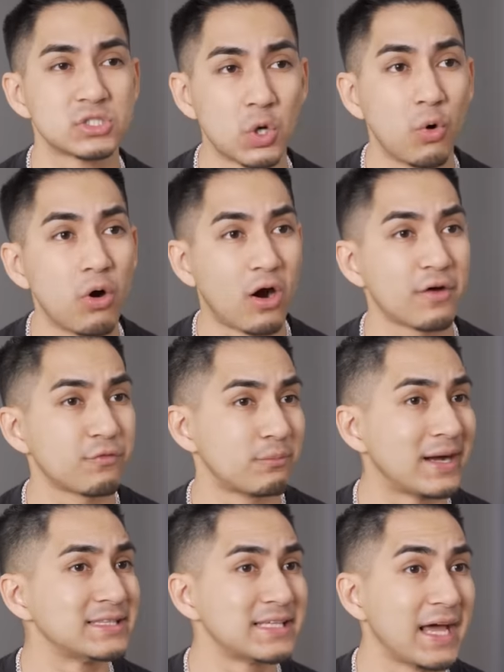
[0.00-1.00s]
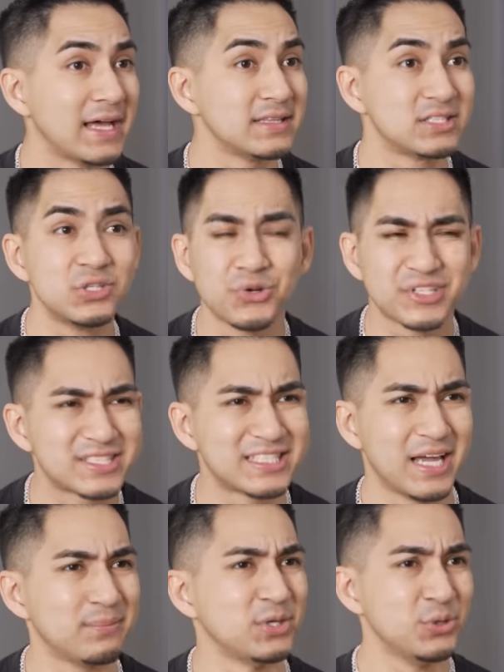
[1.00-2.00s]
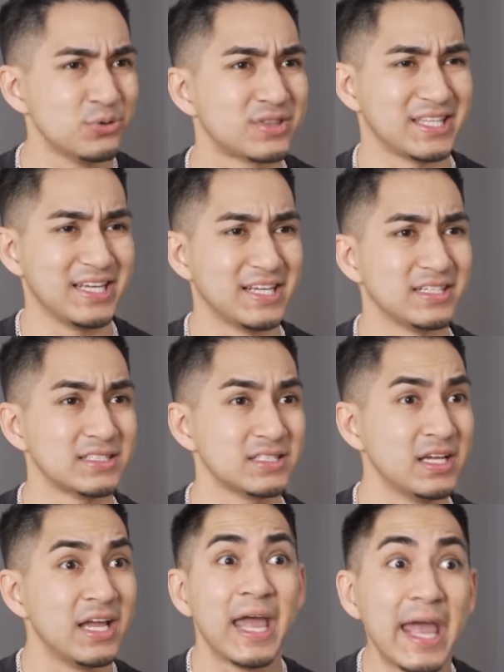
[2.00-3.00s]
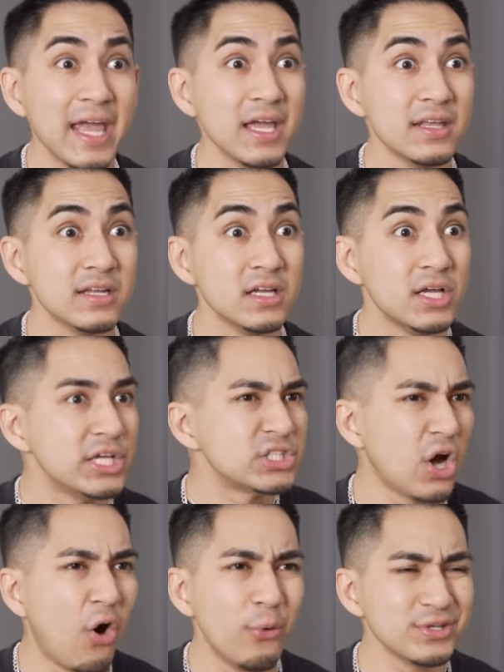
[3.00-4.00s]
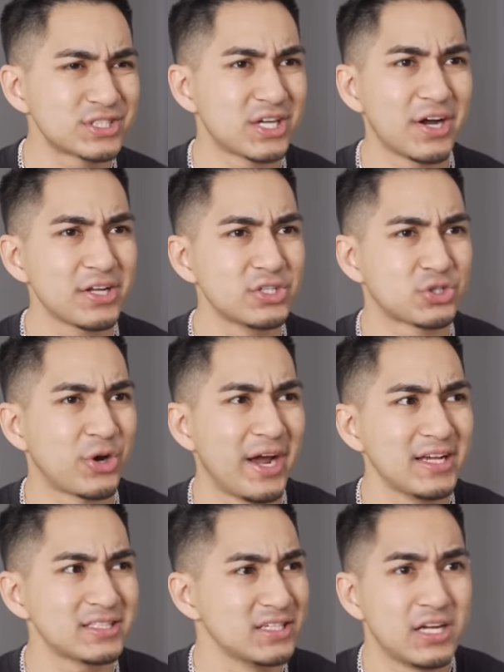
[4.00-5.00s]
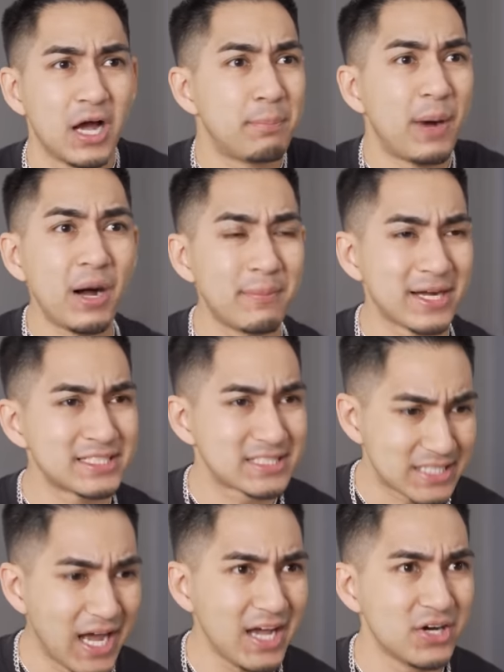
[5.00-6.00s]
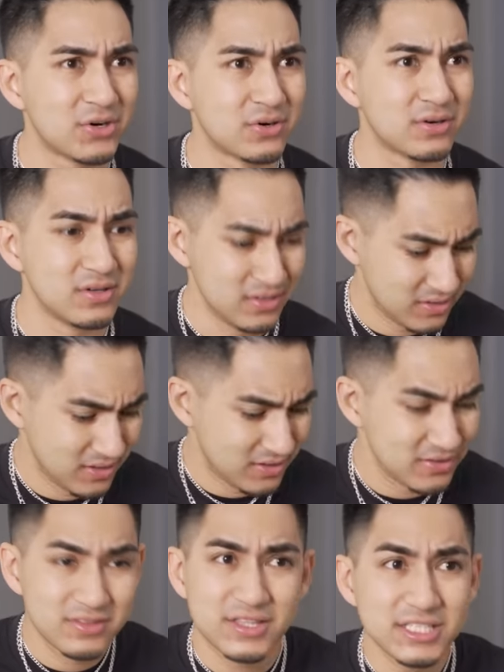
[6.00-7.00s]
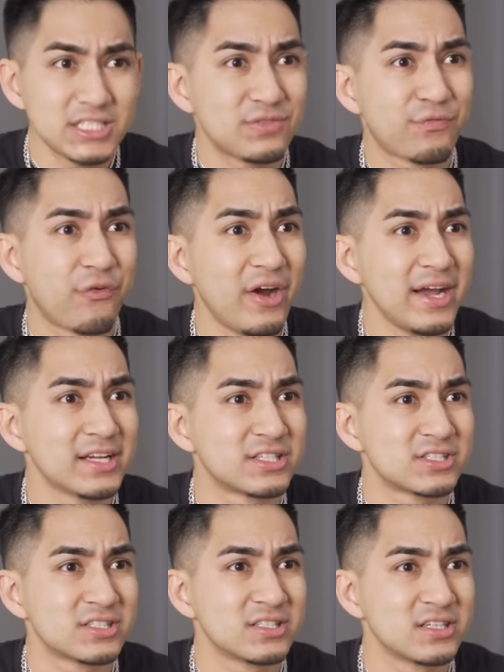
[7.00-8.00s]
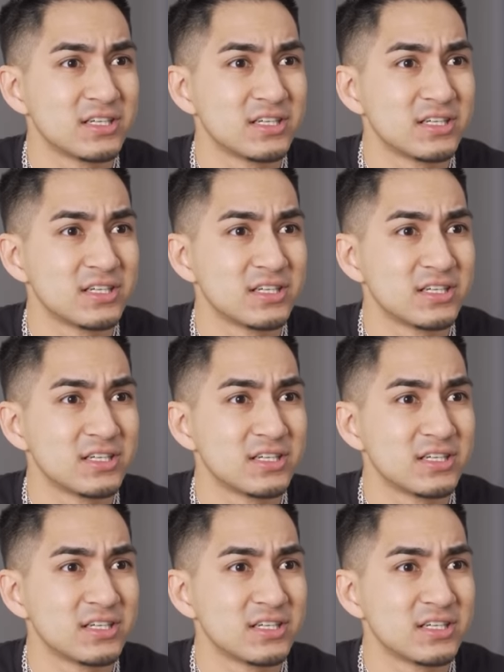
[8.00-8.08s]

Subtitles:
so hard for my dad to accept new things. And he's always talking trash about my style. This is fresh.